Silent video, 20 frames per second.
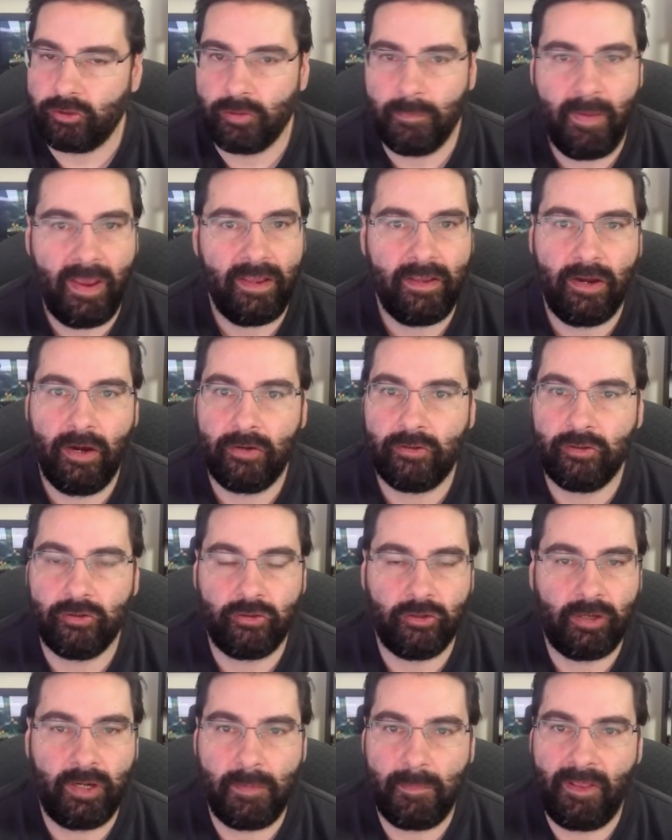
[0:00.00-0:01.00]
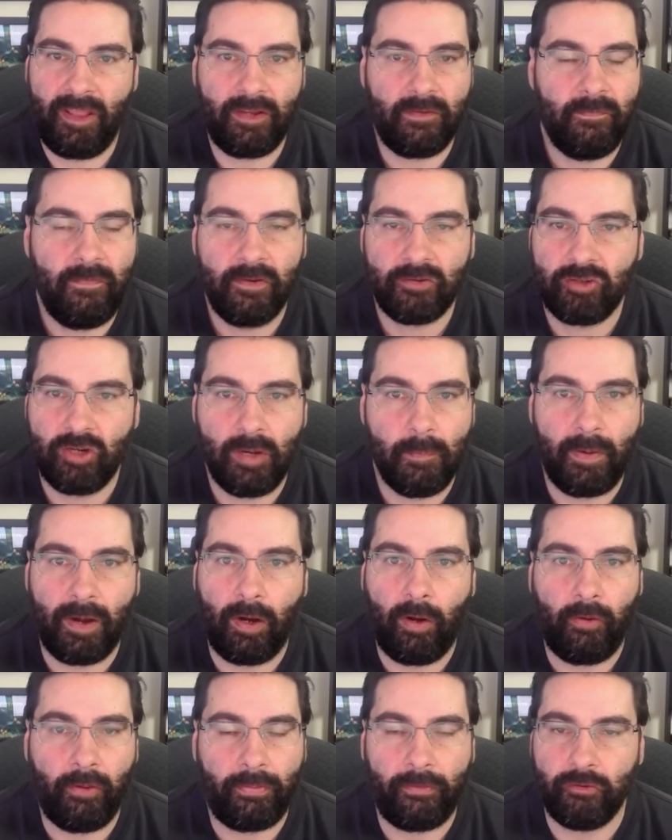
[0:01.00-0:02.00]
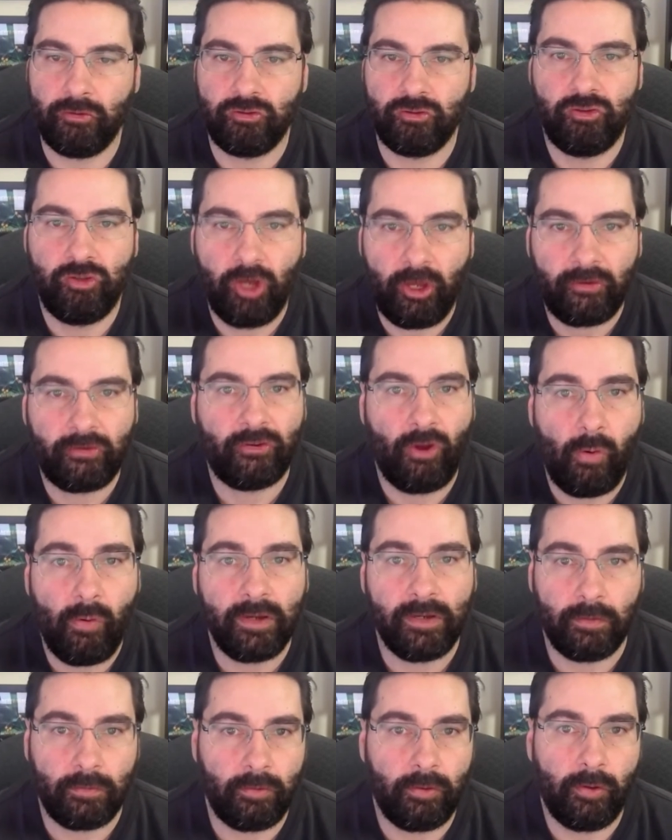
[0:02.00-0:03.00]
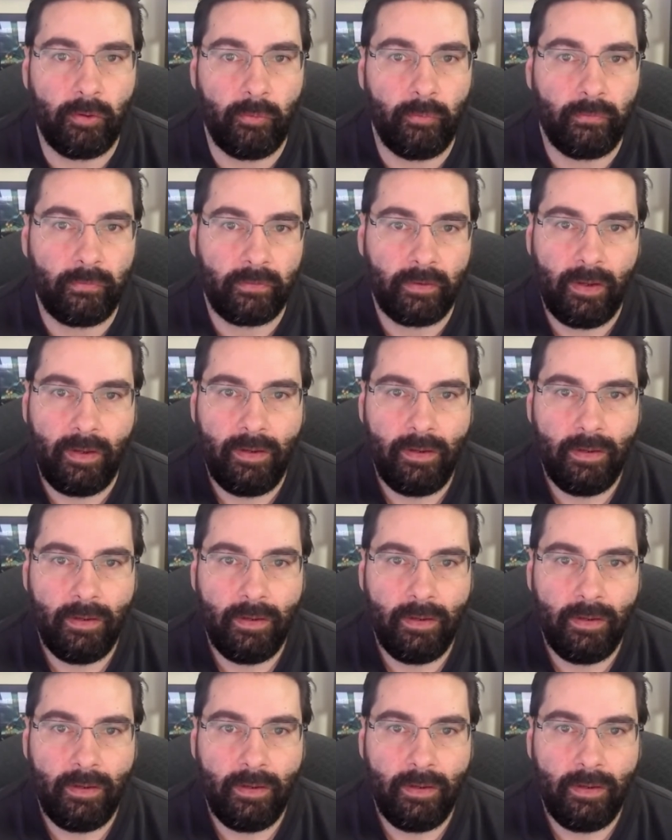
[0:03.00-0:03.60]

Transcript: Your main characters are going to be like fish in a barrel and they're just going to lose.